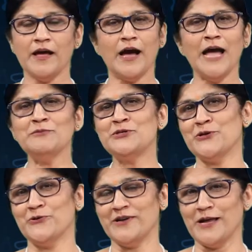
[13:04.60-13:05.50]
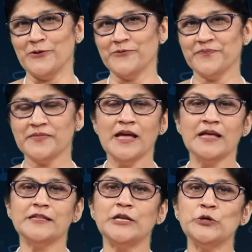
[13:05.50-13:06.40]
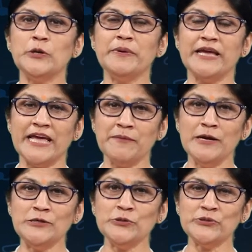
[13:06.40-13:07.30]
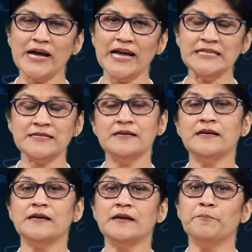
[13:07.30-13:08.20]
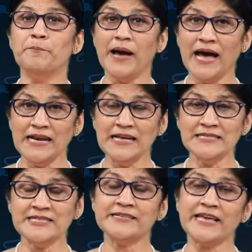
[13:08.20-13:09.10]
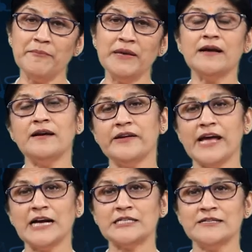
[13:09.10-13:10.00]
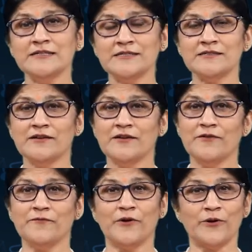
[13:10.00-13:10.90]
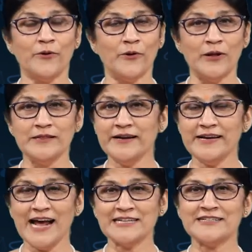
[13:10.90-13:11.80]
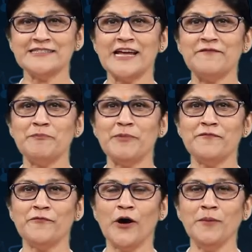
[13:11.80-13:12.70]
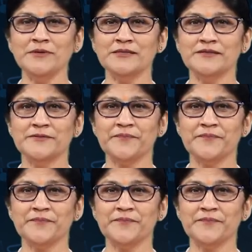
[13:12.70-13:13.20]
I am sure now that you will be able to write balanced chemical reactions for all the reactions that we performed.